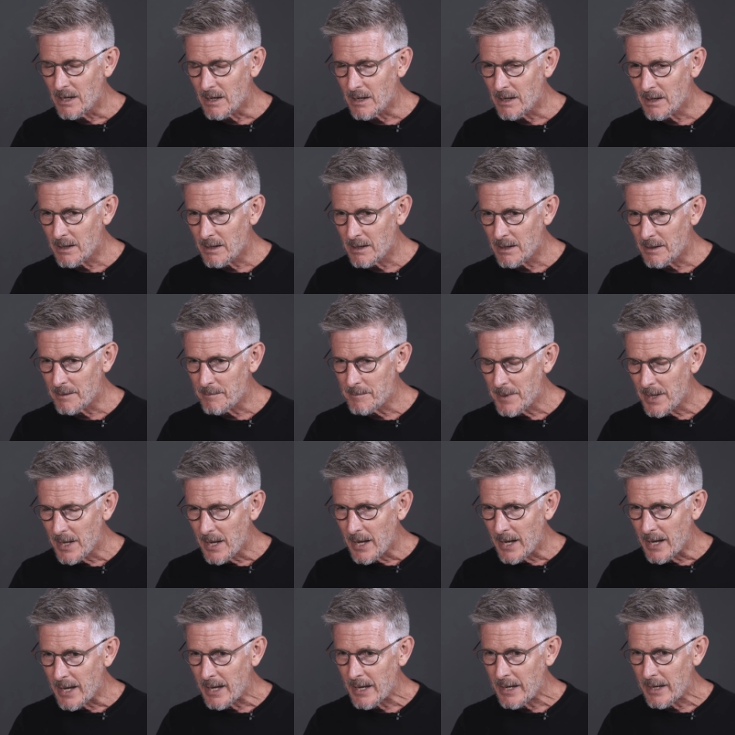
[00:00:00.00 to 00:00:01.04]
uh,
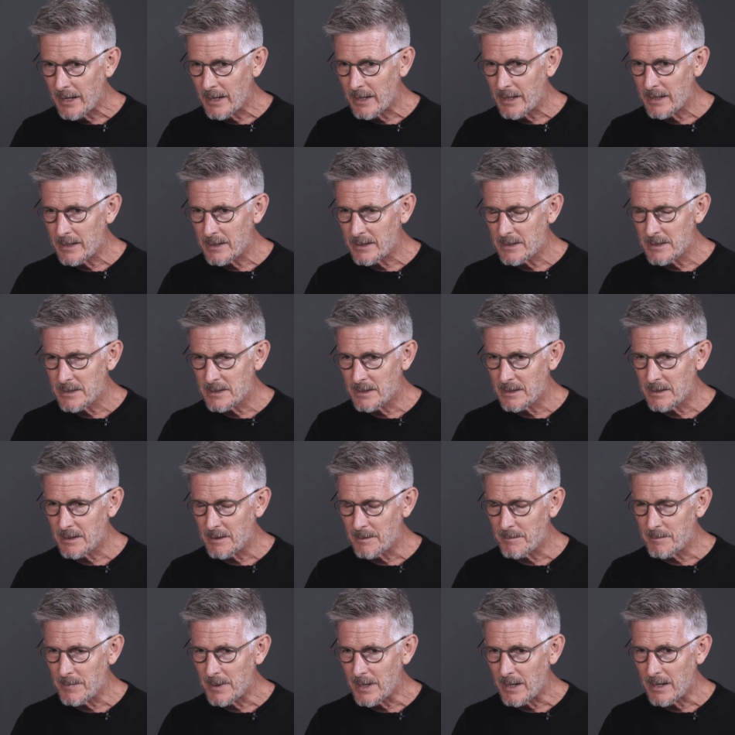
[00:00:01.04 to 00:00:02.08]
and
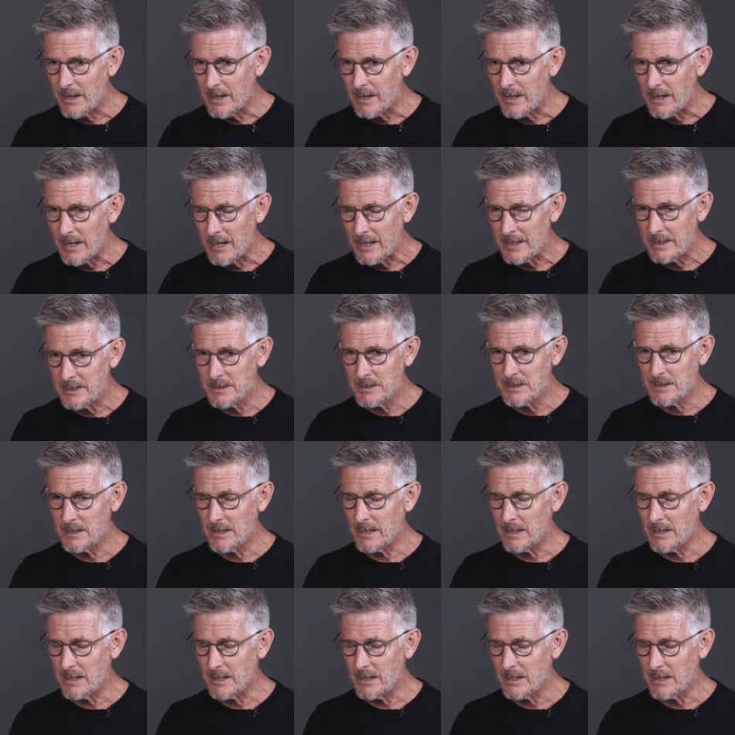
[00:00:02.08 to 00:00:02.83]
uh, I, I,